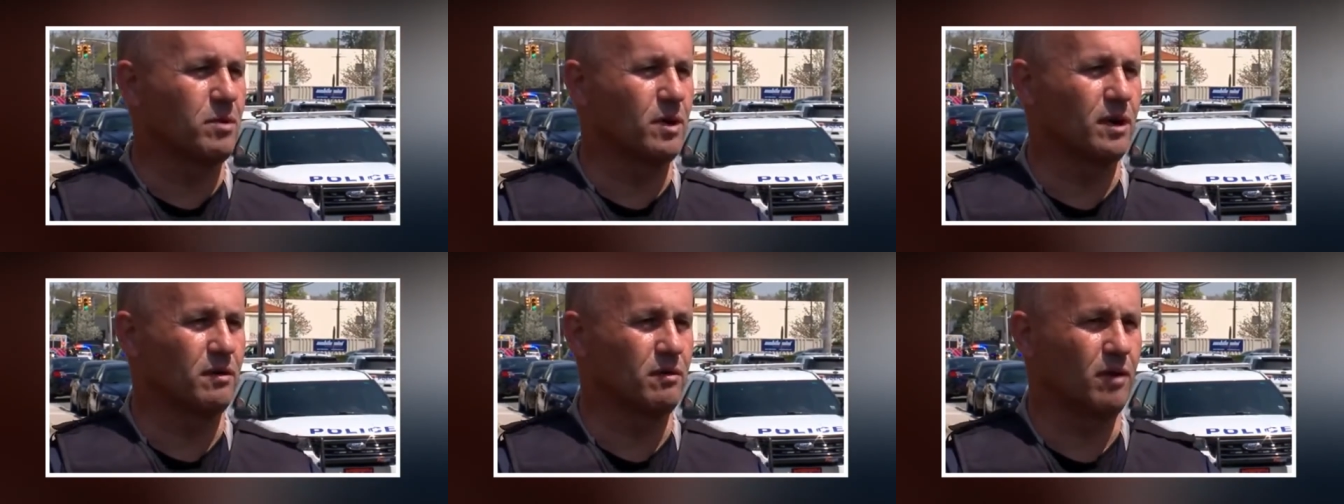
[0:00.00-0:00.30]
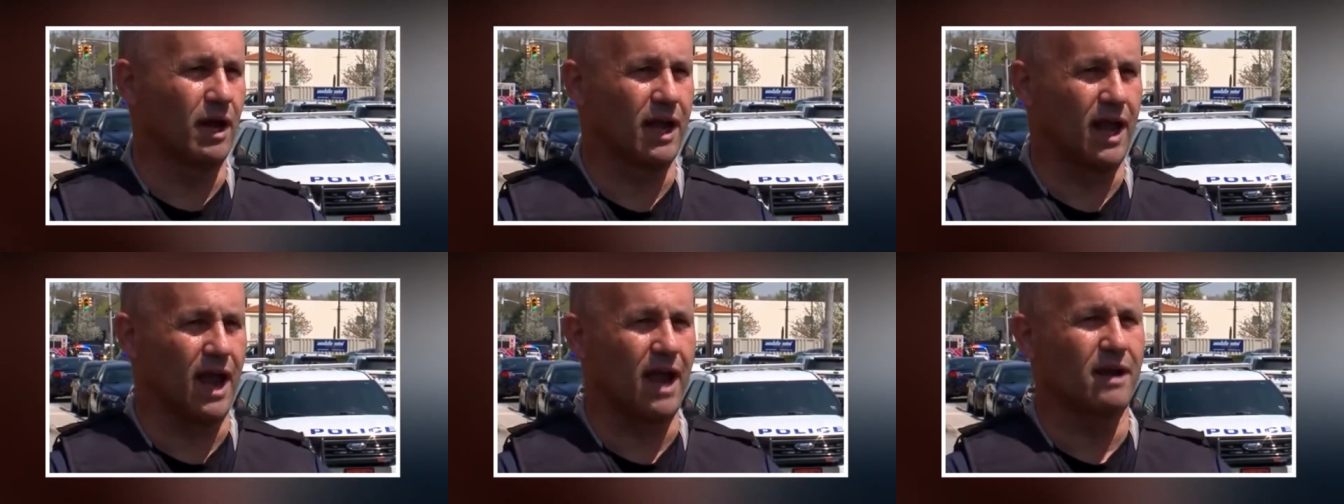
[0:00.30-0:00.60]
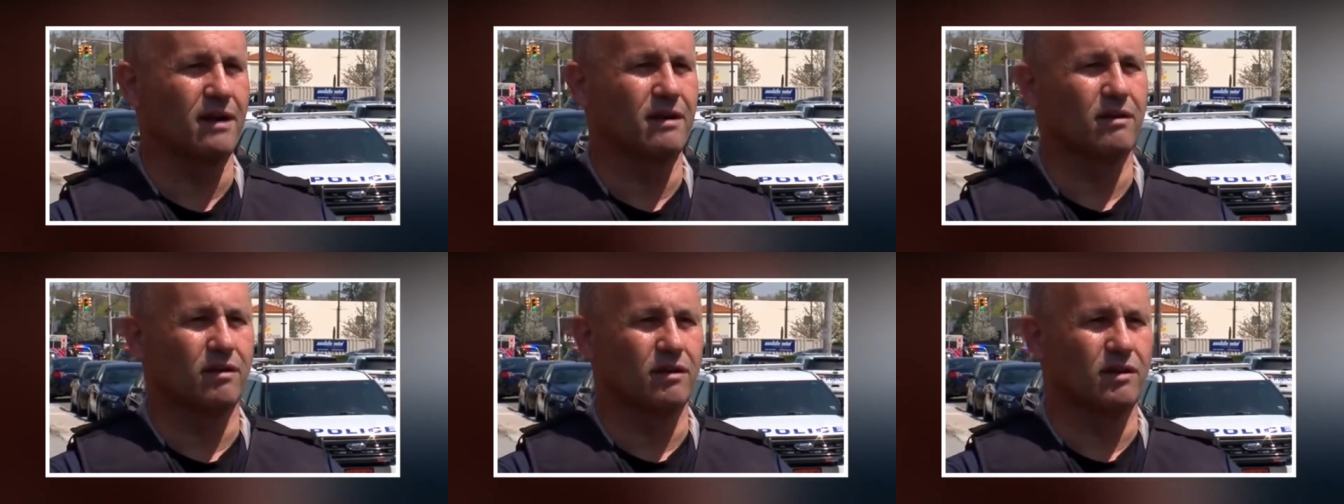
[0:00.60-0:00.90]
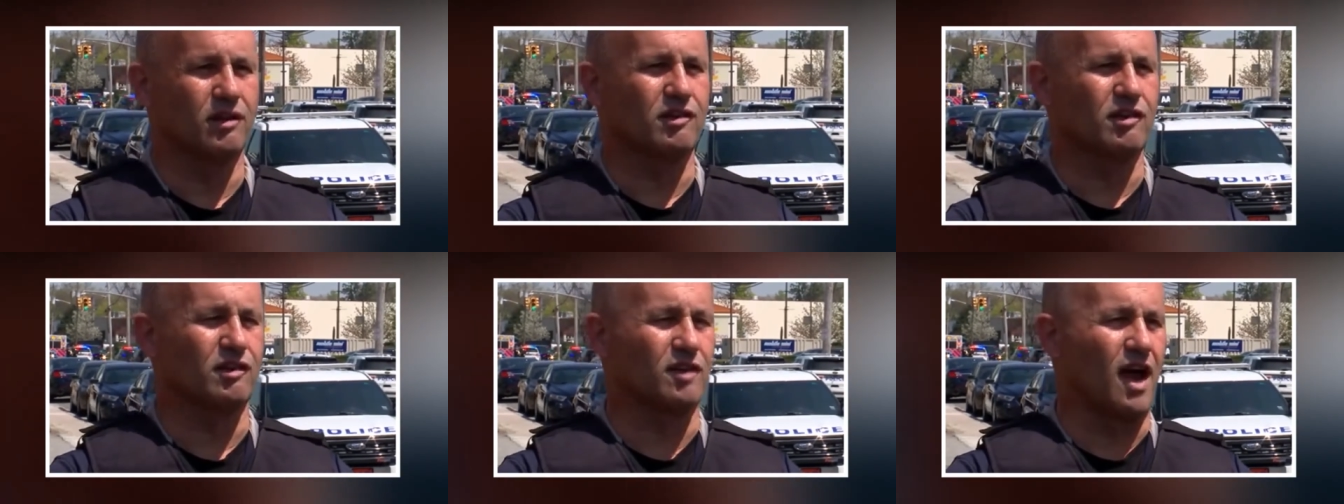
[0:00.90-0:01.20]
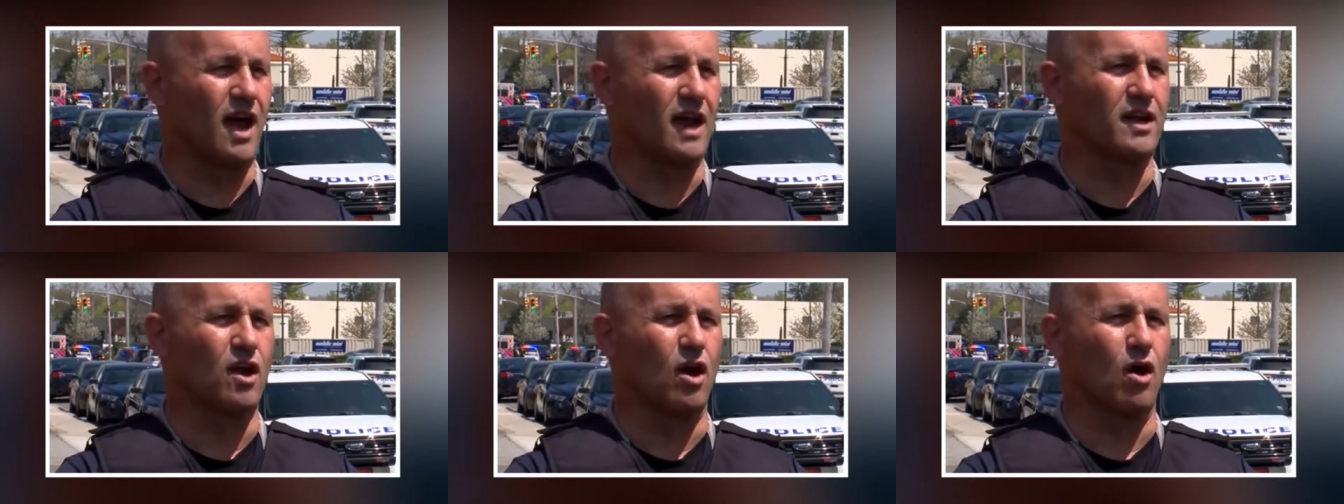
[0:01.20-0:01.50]
But again, this is
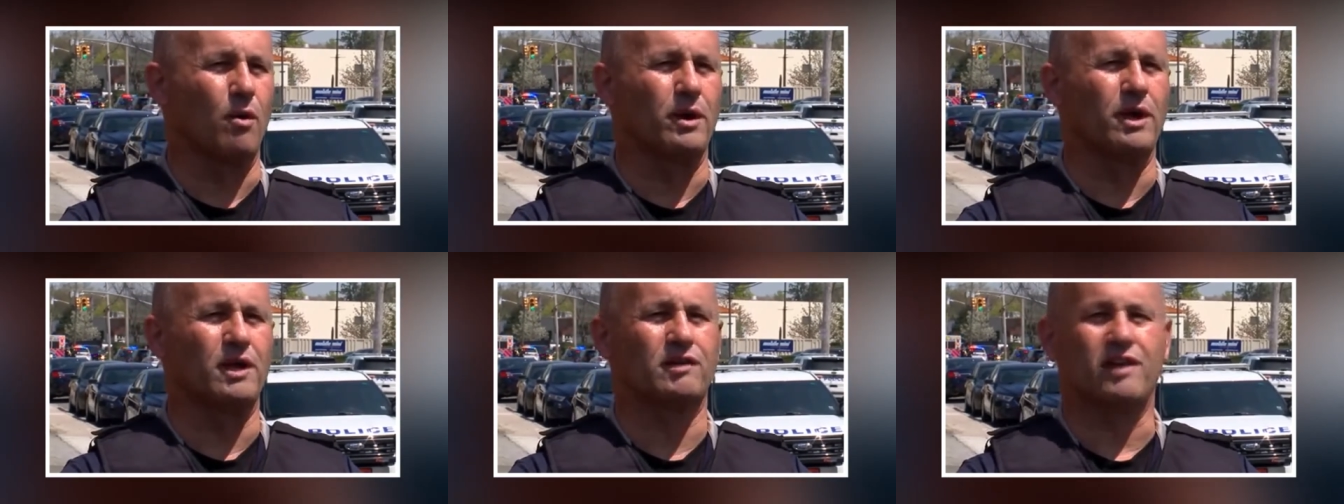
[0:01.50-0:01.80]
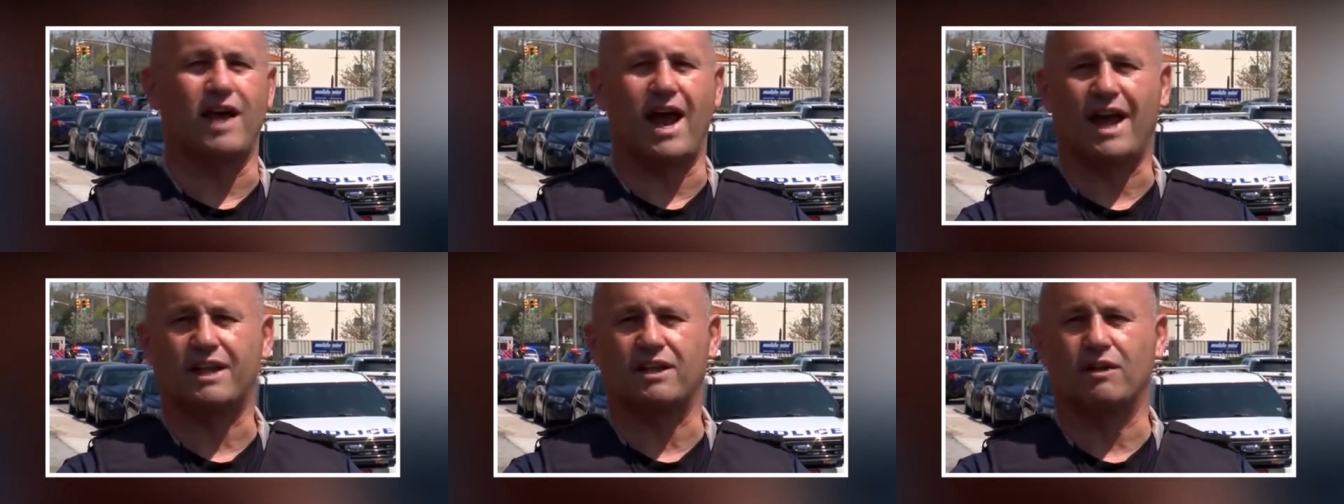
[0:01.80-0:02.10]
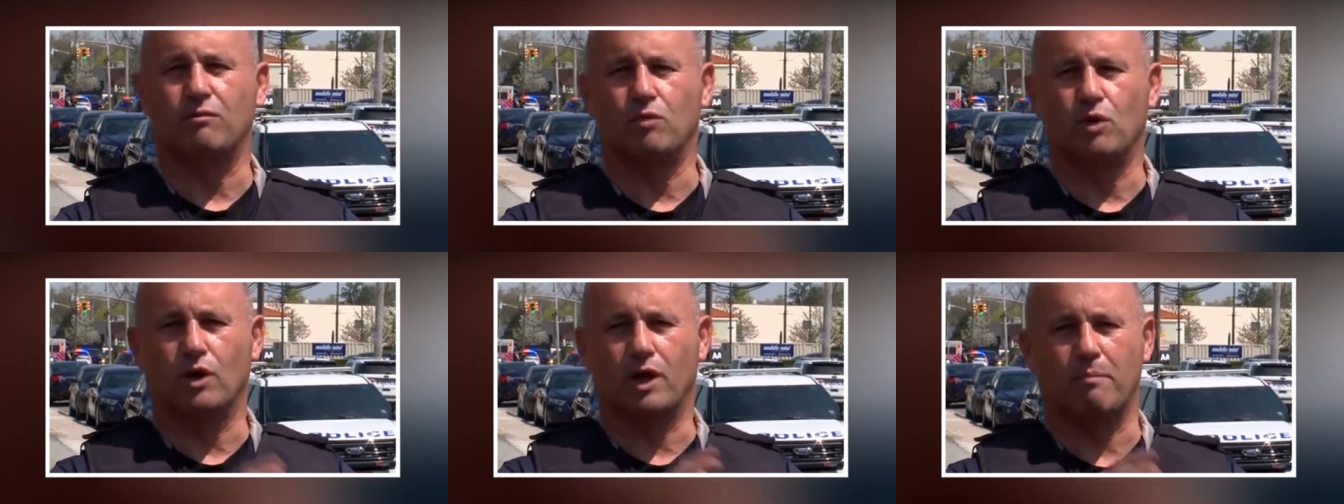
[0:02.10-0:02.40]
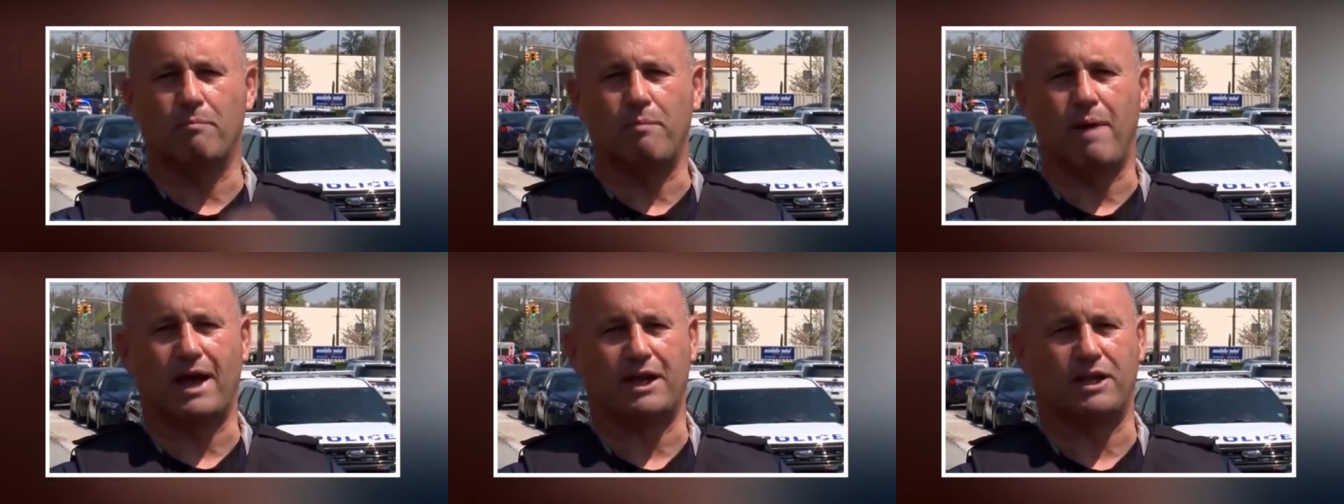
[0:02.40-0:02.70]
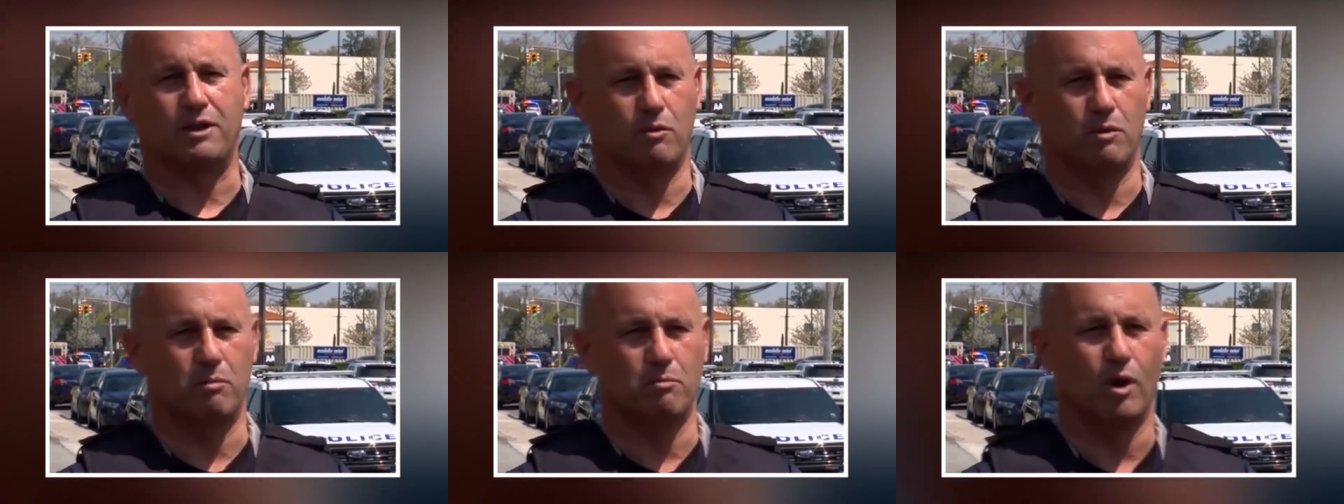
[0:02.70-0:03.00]
ongoing. It's active. We'll get back
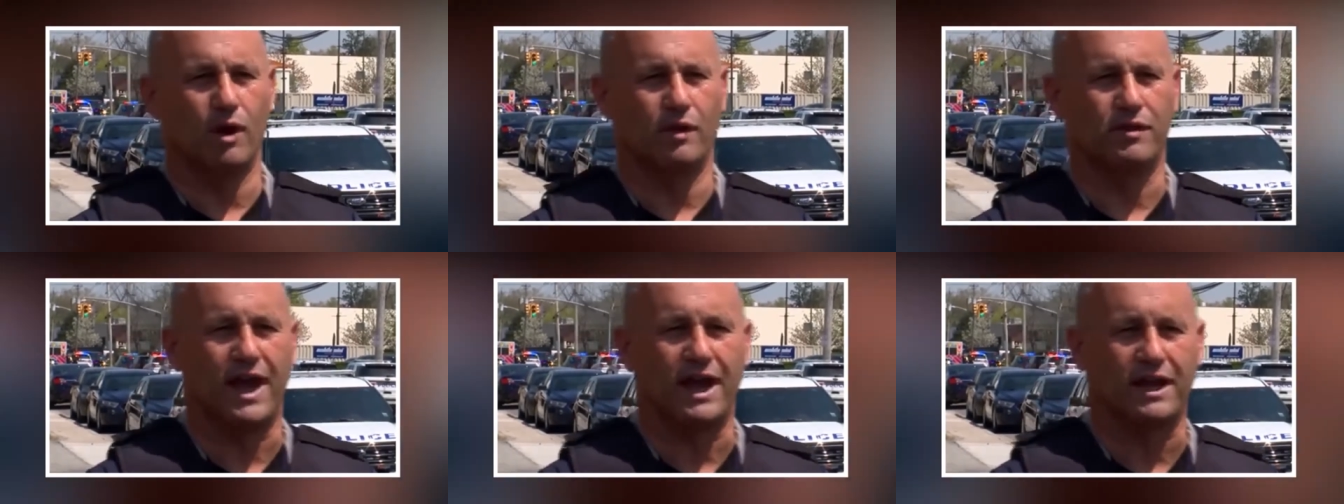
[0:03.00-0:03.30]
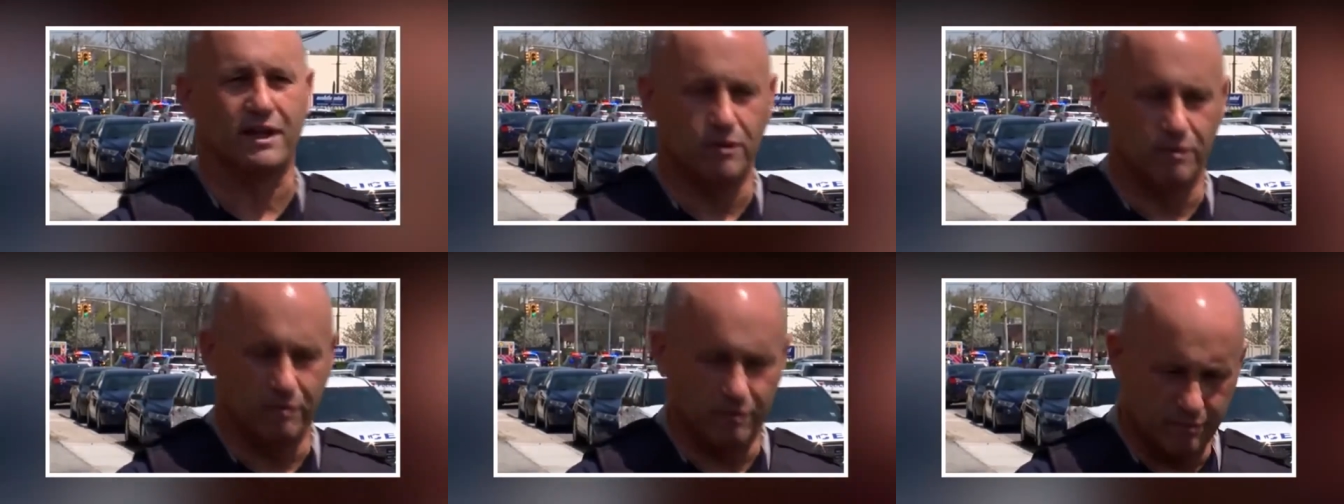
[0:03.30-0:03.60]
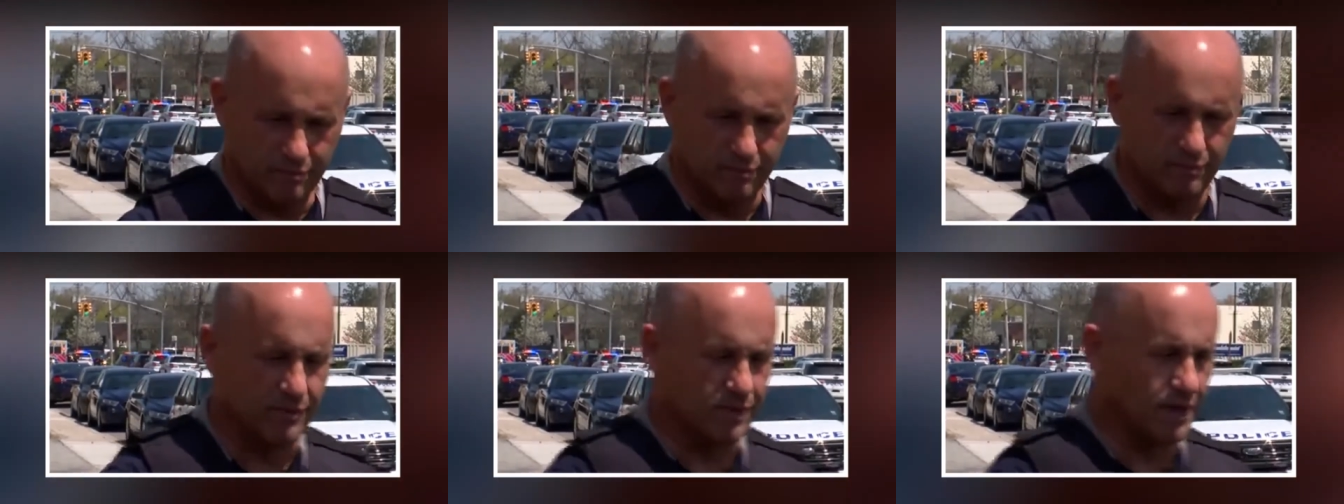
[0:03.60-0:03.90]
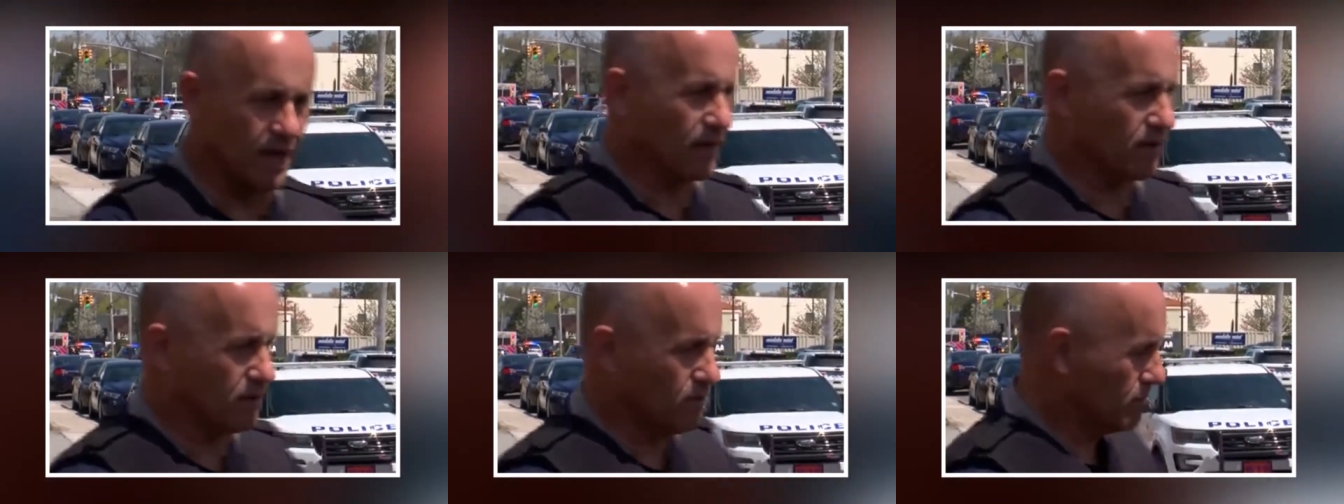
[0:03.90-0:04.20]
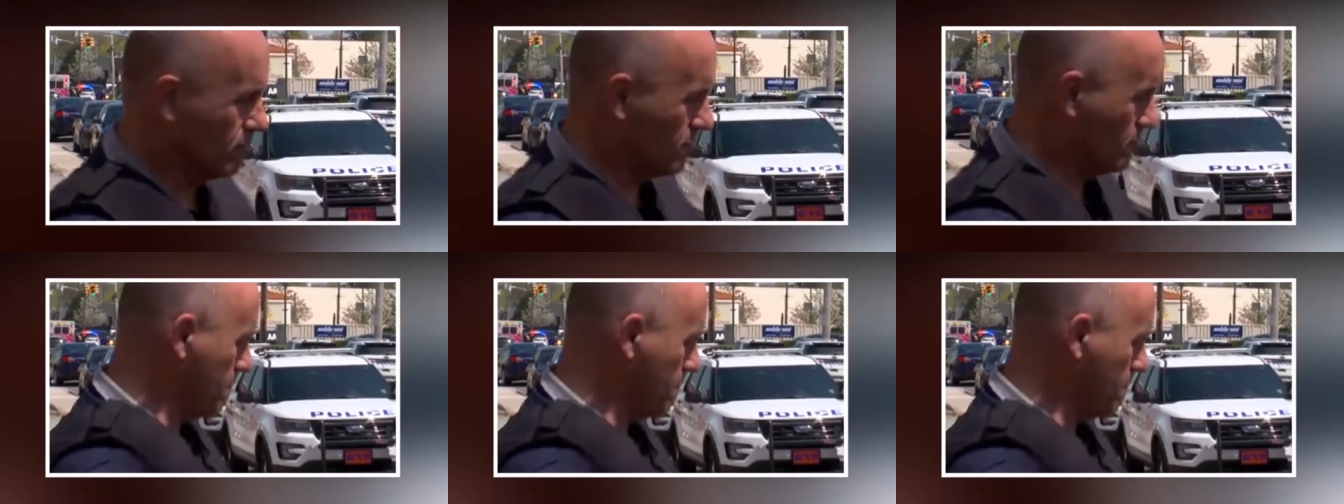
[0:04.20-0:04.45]
to it more. Thank you. Thank you. Thank you.